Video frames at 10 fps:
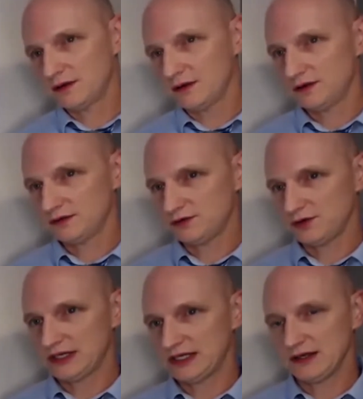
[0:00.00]
the
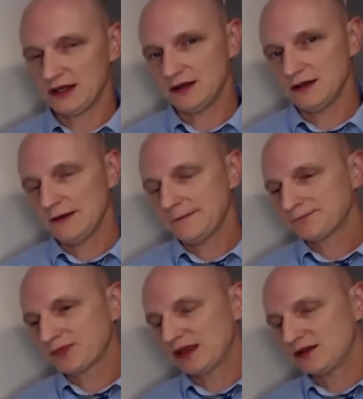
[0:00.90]
street
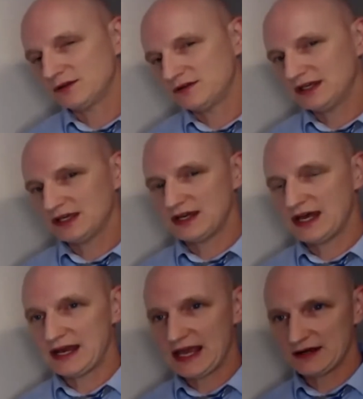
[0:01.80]
and you see a
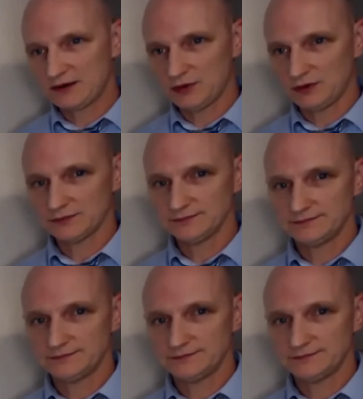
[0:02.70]
dead animal